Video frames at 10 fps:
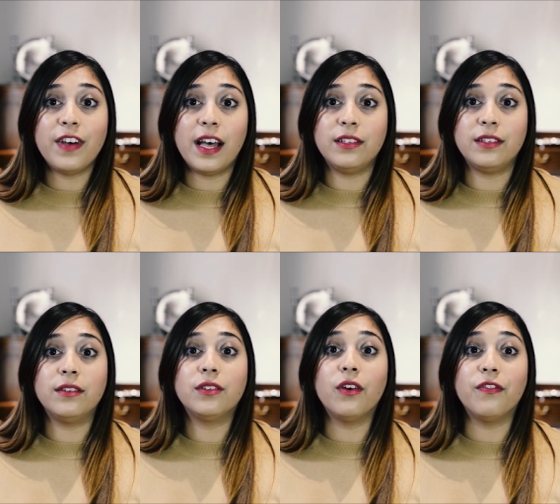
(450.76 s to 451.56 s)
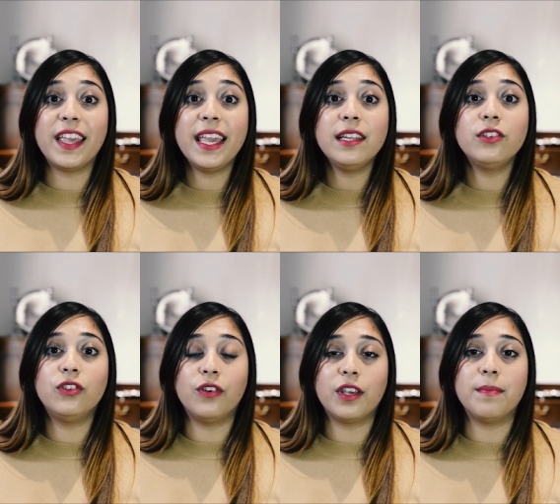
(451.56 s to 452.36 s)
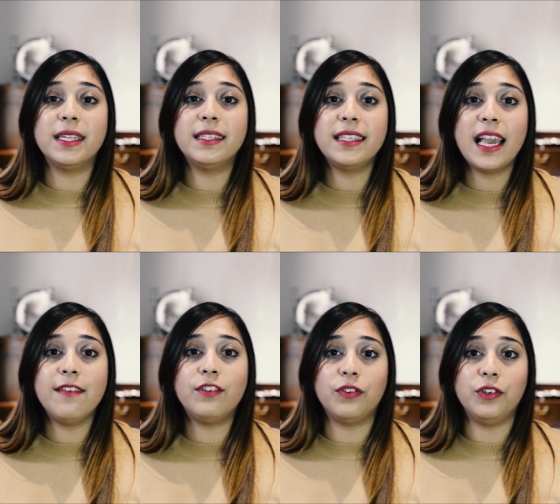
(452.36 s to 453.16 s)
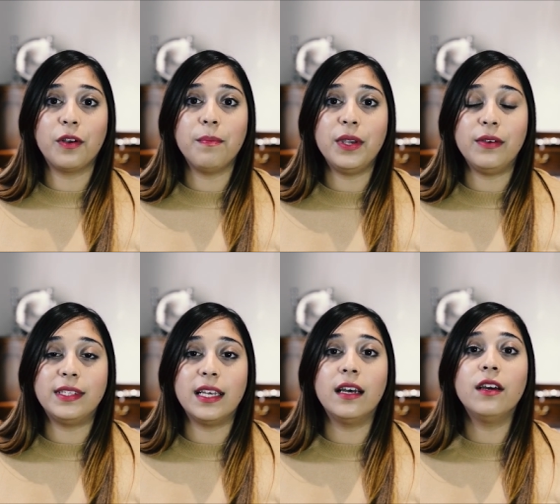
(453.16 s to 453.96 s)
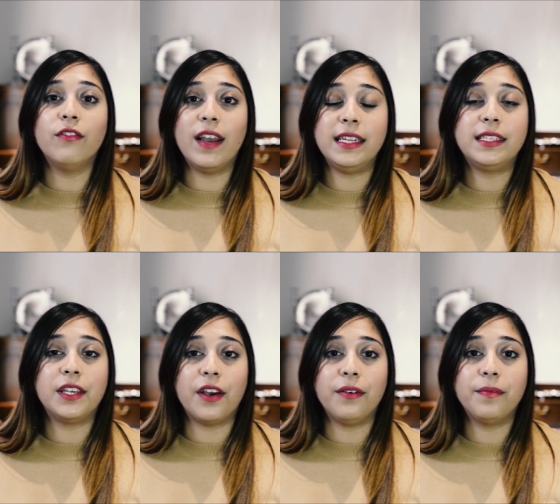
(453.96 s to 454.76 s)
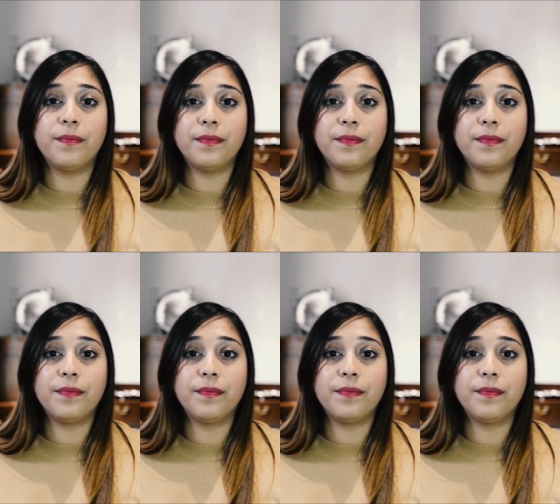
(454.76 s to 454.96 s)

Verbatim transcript: versions of each document saved on your computer ready to go.